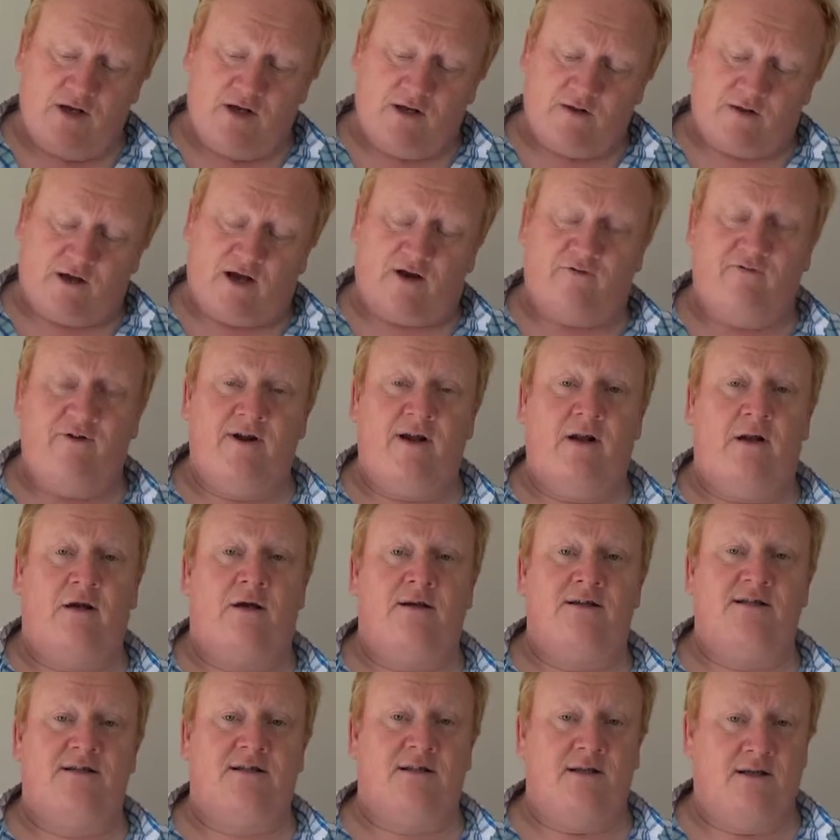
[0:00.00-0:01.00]
that I
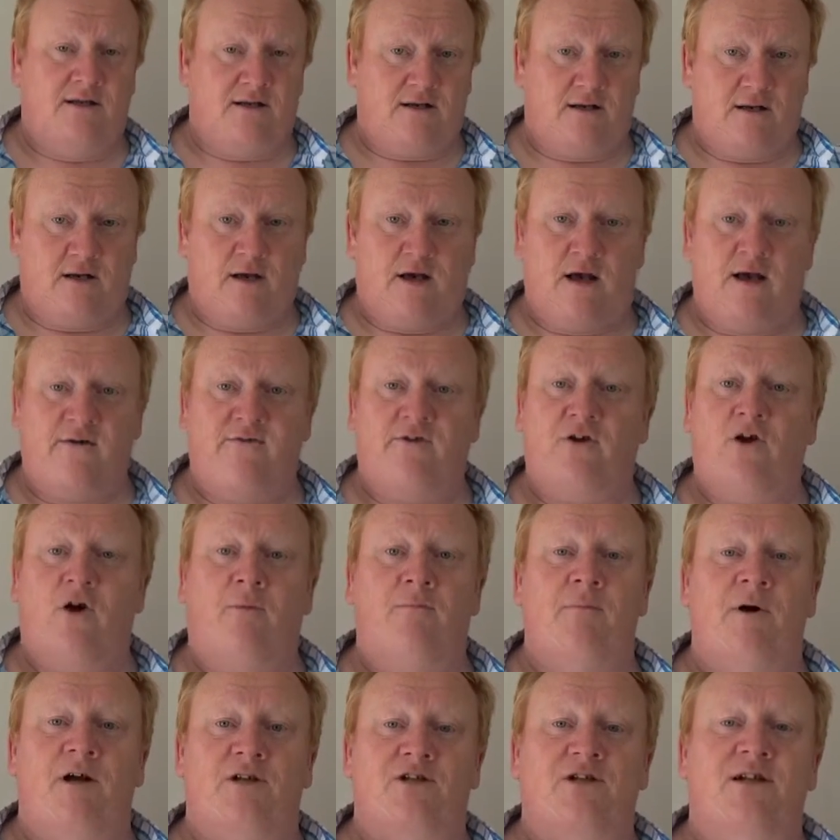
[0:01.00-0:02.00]
realise that I haven't
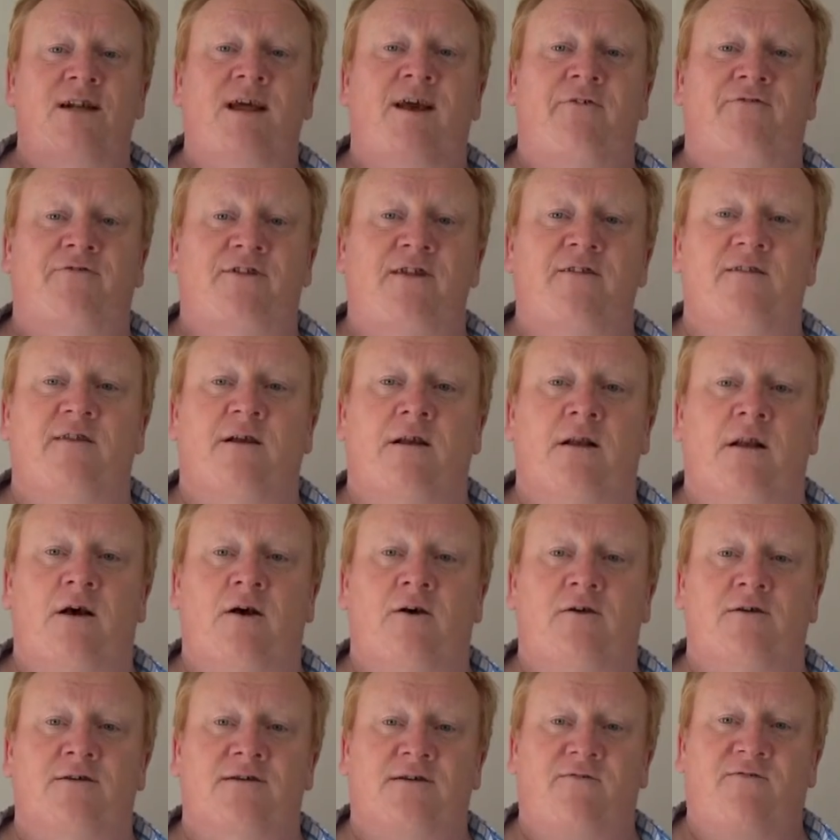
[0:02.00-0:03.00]
got much left in the
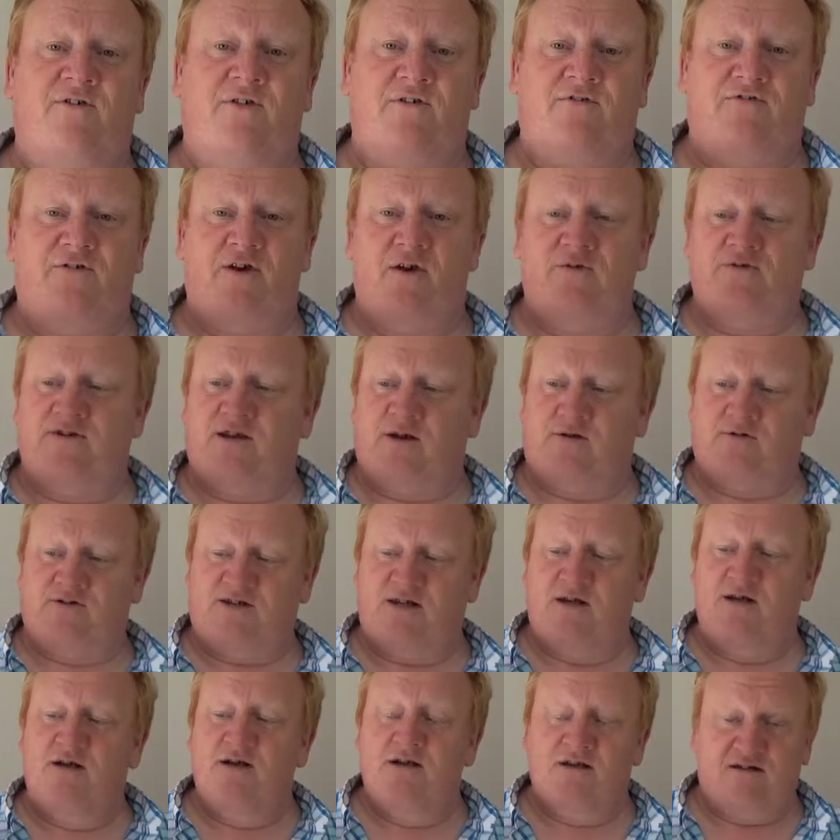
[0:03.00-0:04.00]
glass for the photos.
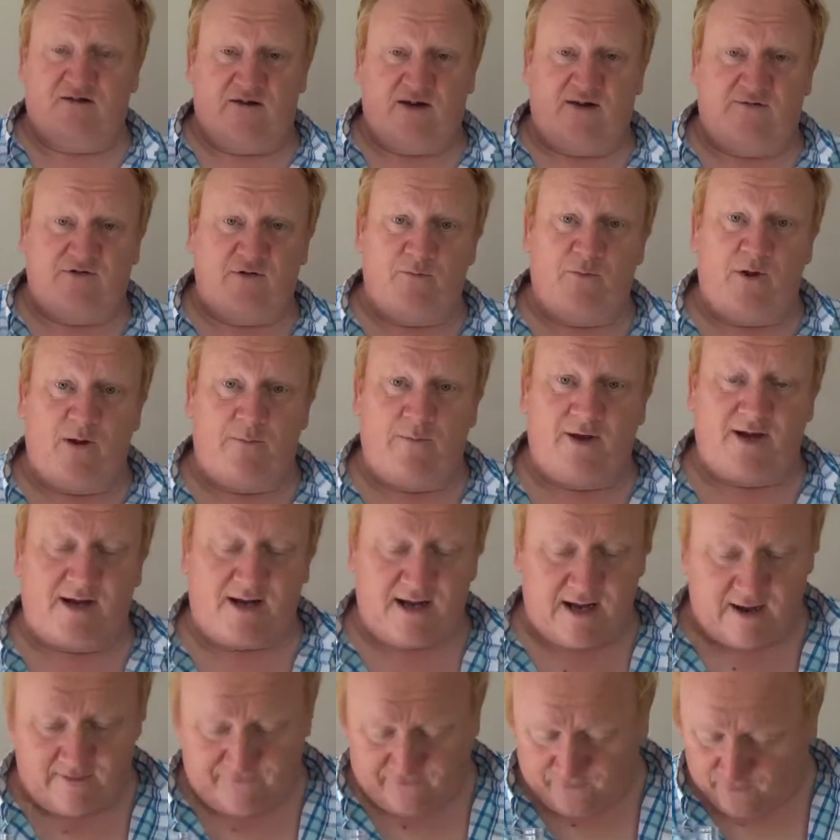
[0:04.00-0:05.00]
So I have to be a bit
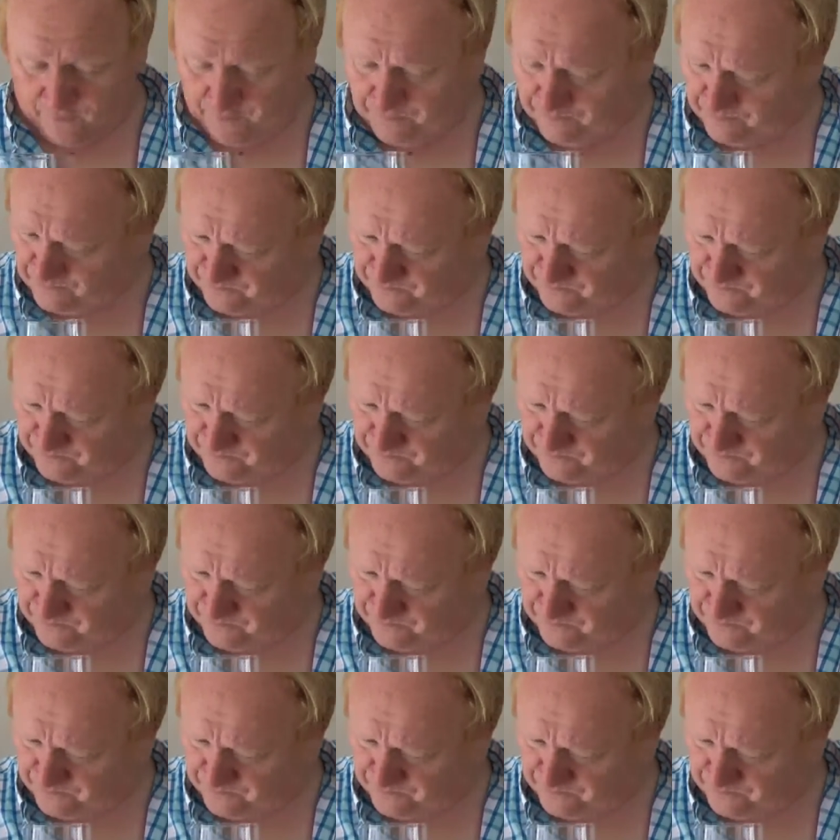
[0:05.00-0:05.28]
careful.